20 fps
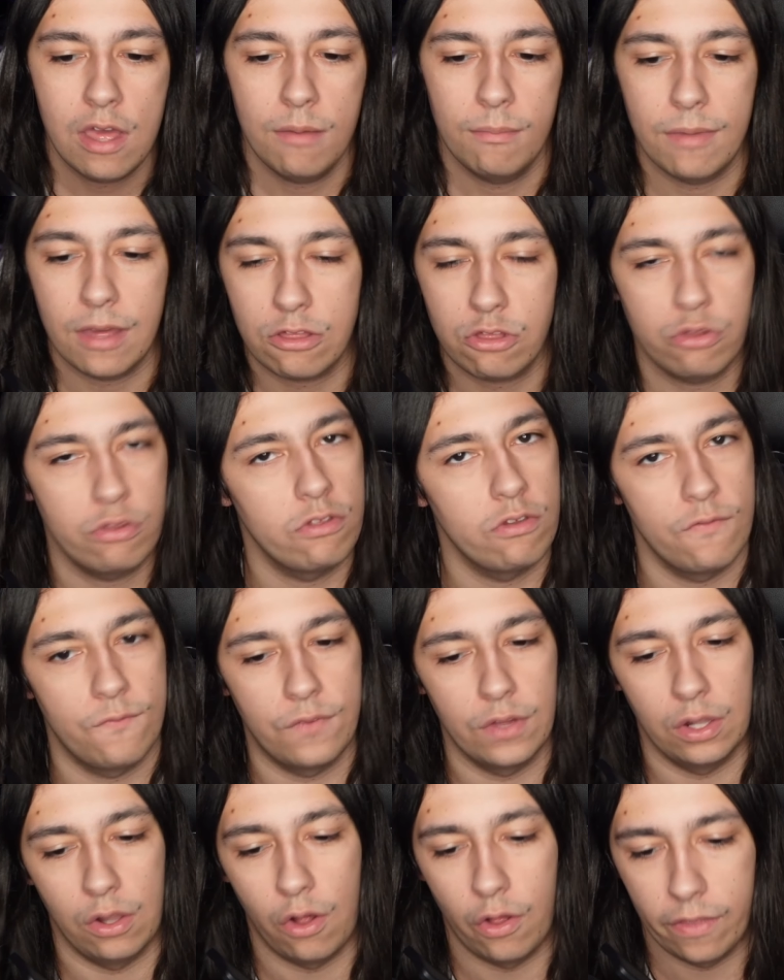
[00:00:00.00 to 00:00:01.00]
Make sure that you
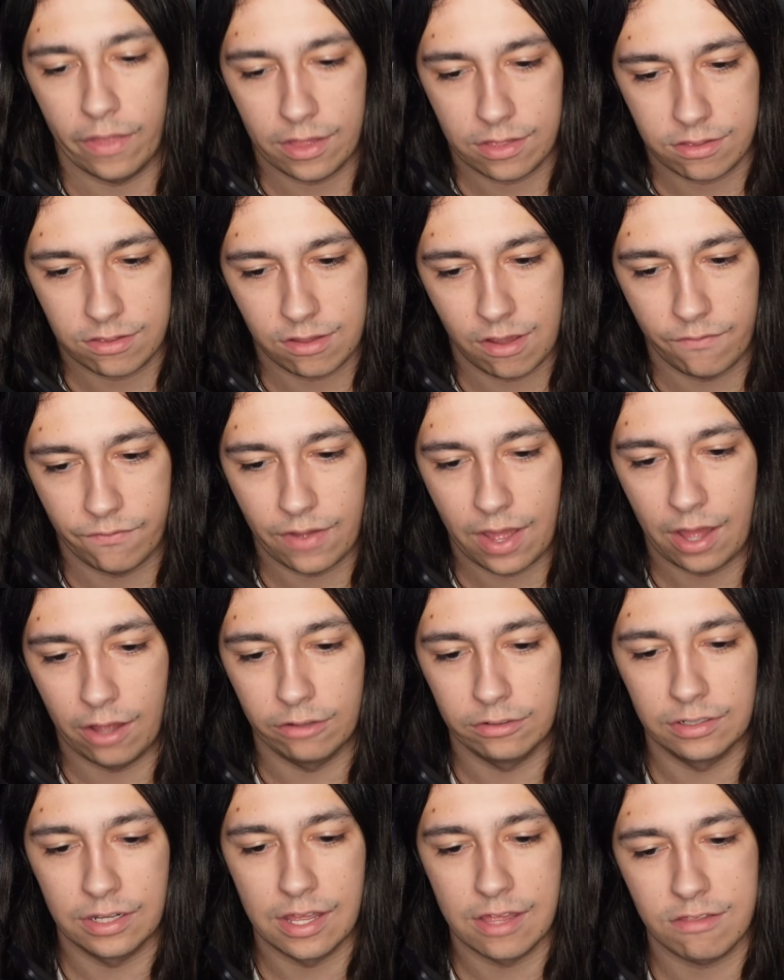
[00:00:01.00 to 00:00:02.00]
fill all that stuff
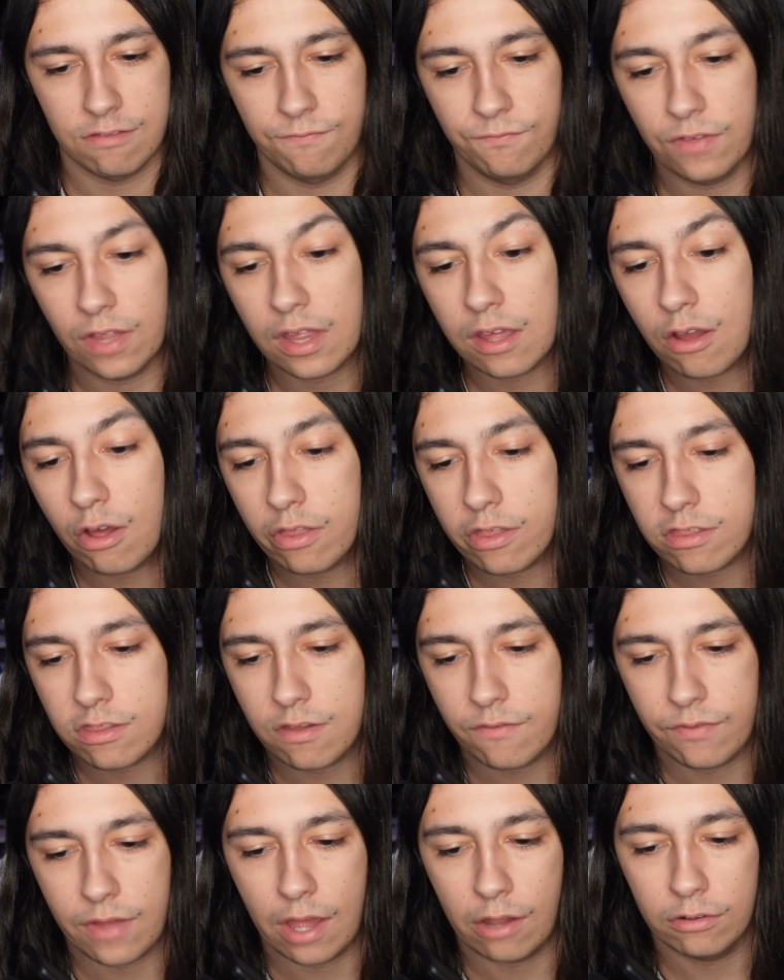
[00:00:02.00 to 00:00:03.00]
out, as filling all this
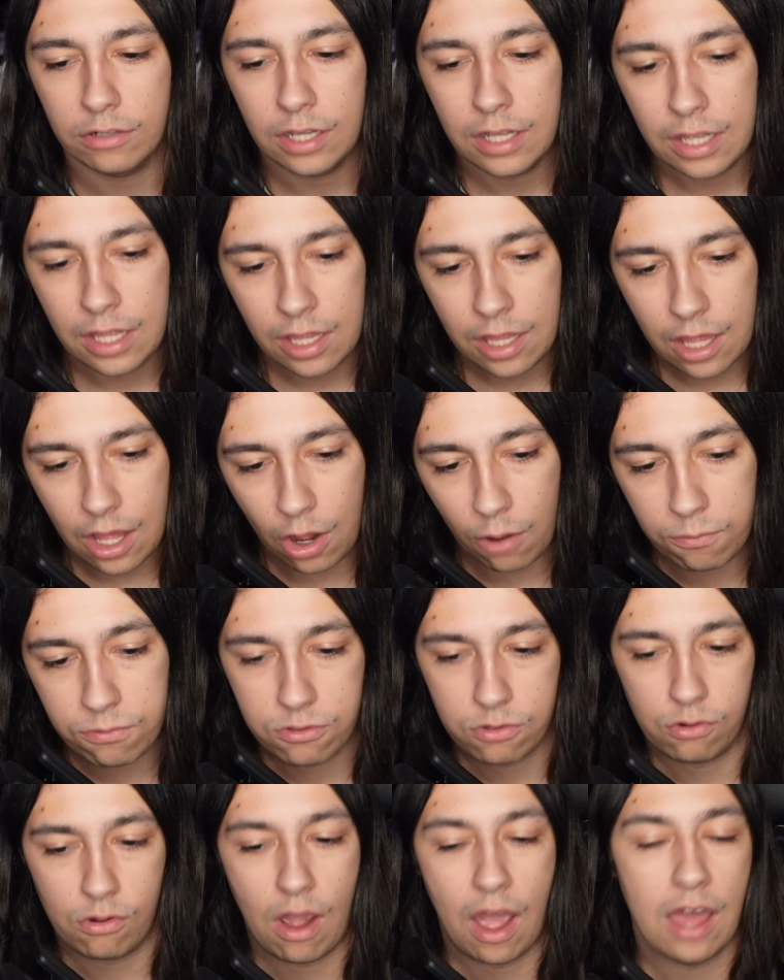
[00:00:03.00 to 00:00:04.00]
stuff out helps
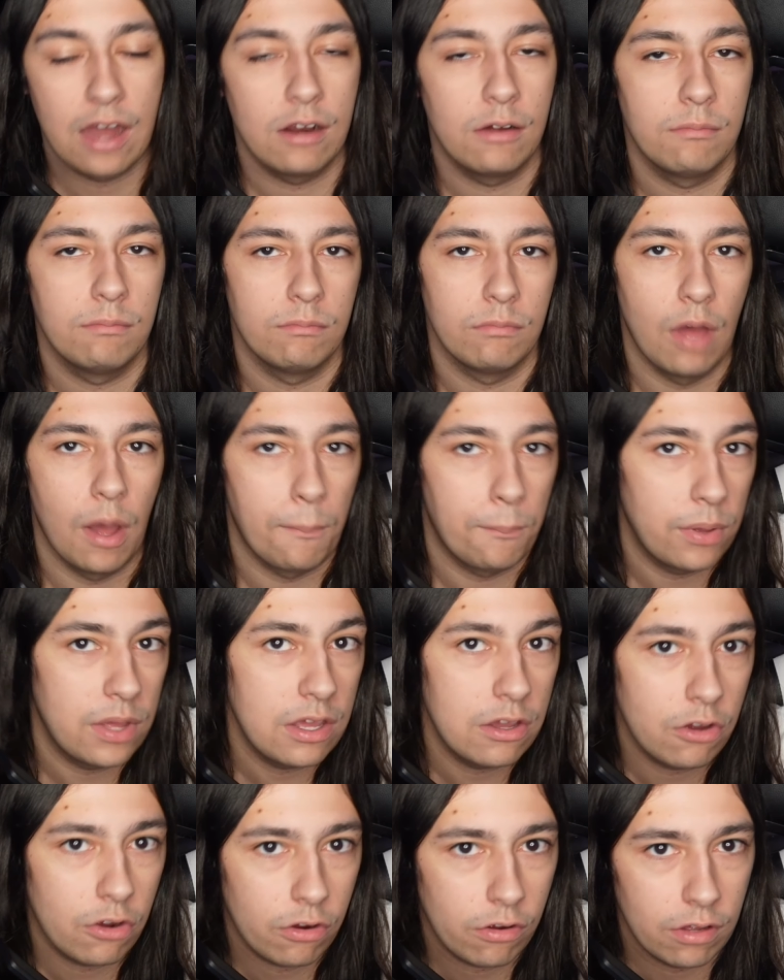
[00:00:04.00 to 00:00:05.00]
your item
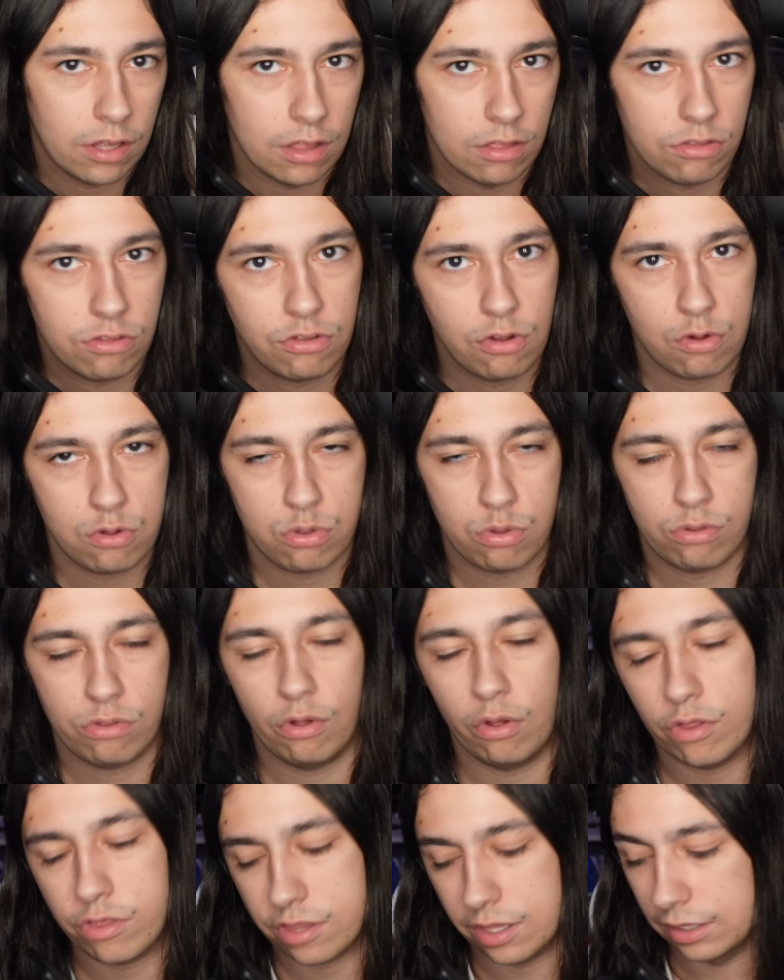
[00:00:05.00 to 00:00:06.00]
appear in search
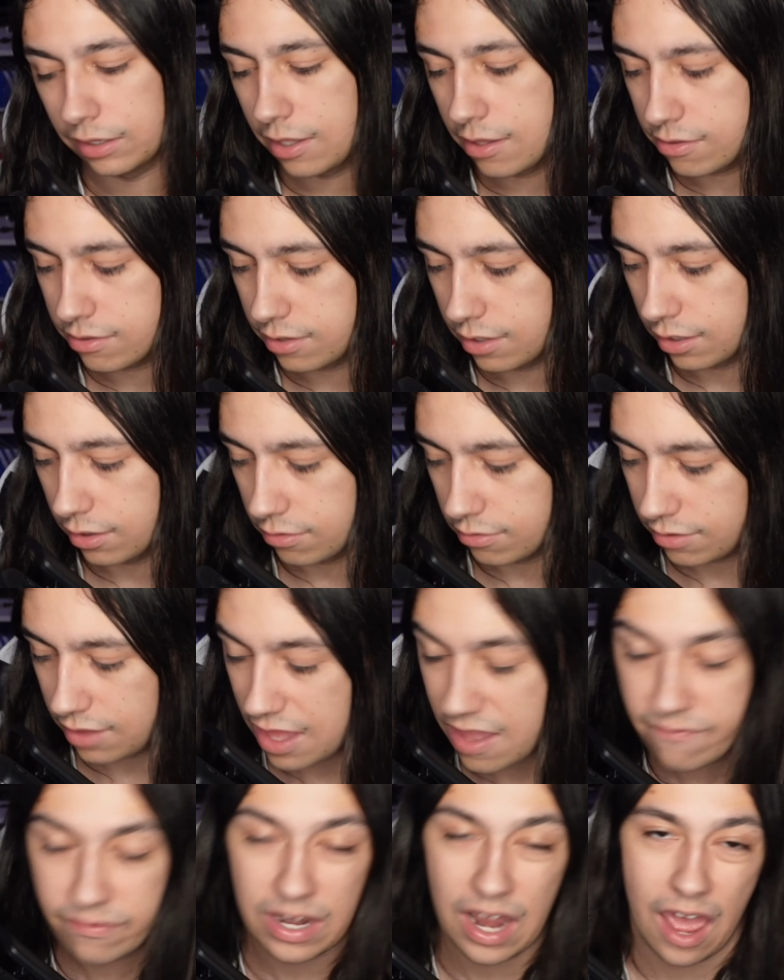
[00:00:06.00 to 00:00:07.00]
results and listings
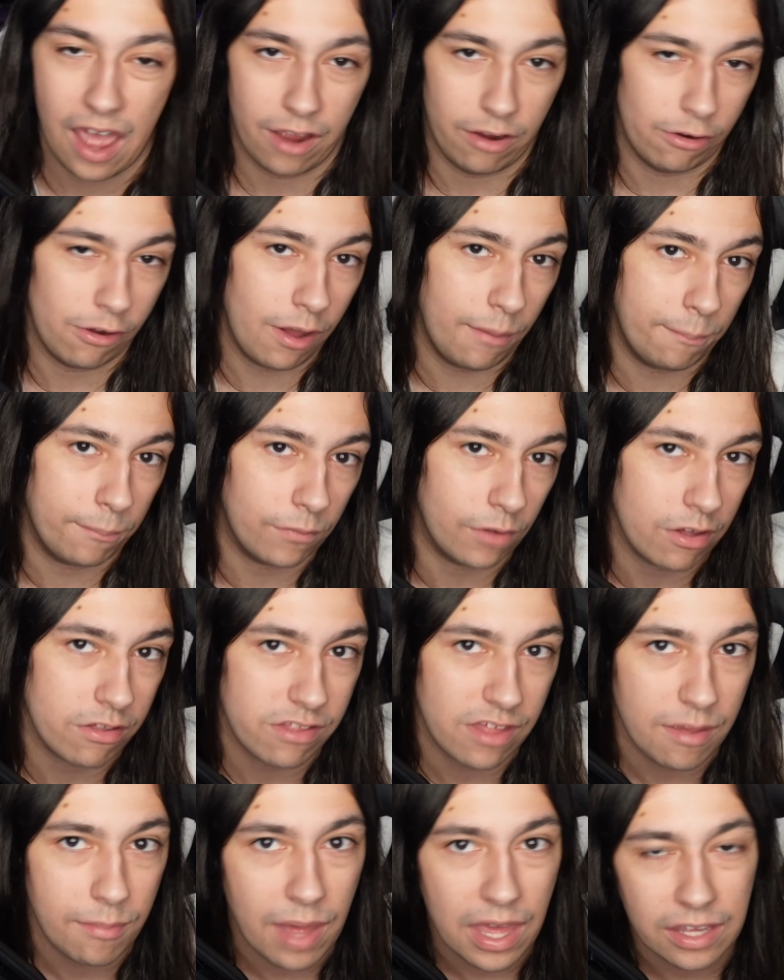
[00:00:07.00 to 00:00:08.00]
even higher up, because
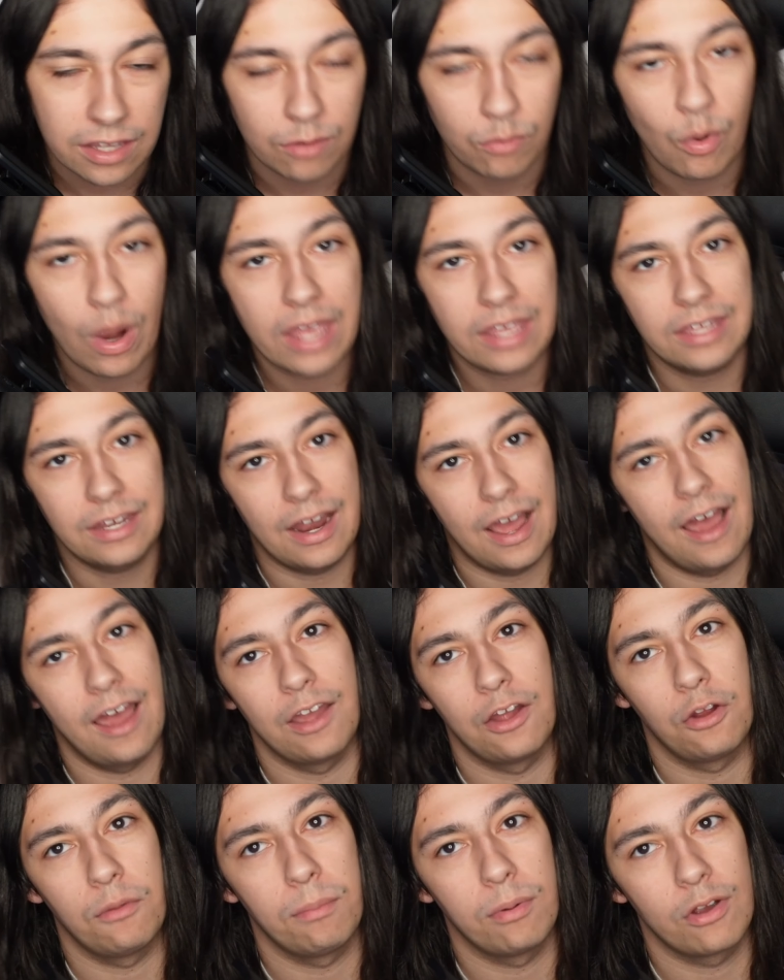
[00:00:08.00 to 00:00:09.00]
eBay can rank it
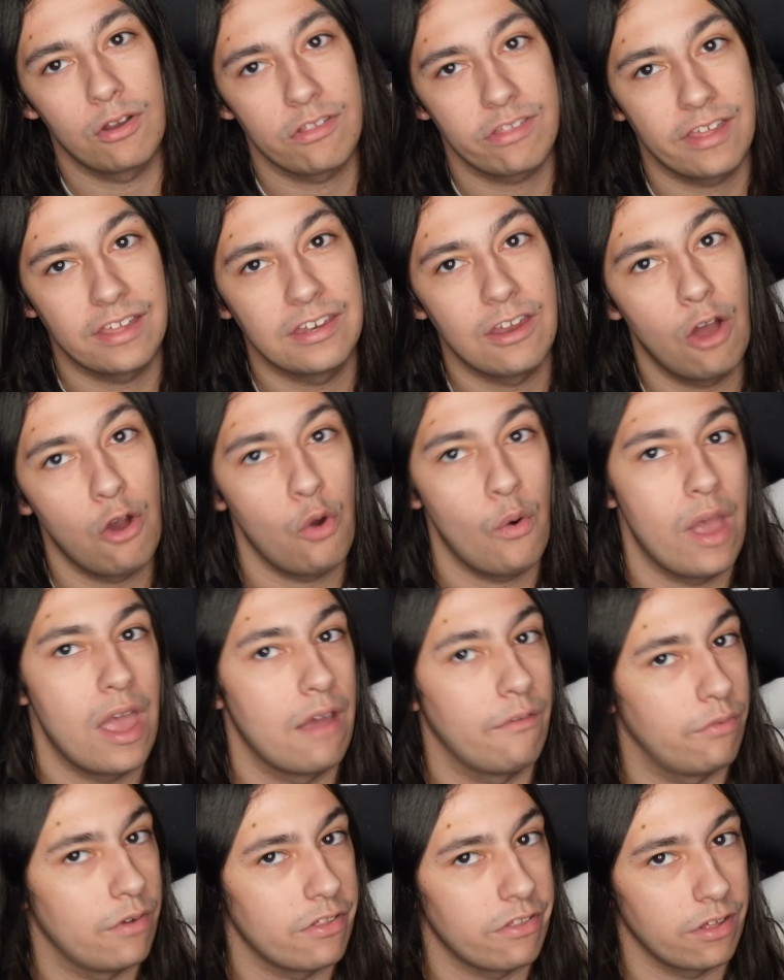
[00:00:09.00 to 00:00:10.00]
higher because they know
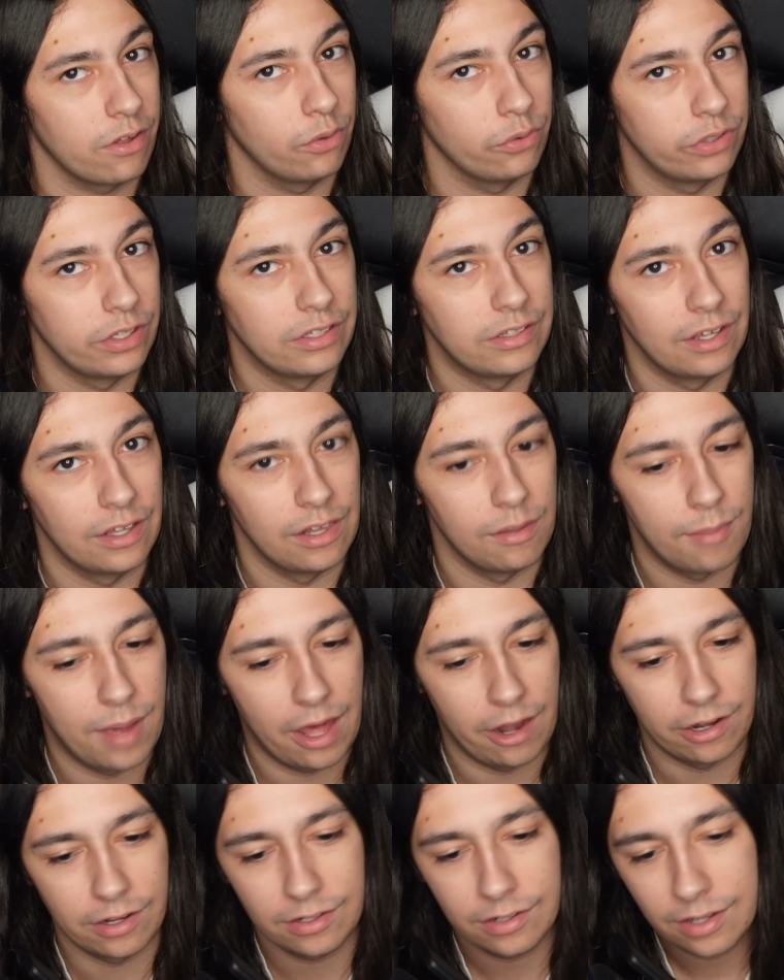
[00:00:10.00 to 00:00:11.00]
every single detail
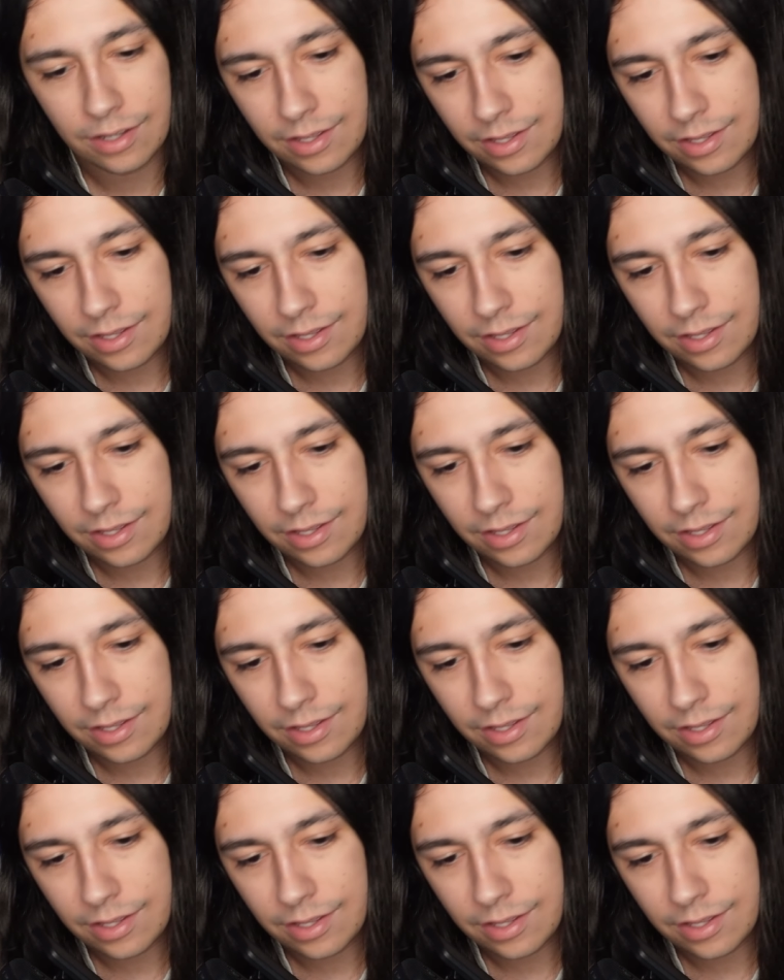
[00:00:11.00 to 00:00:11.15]
about it.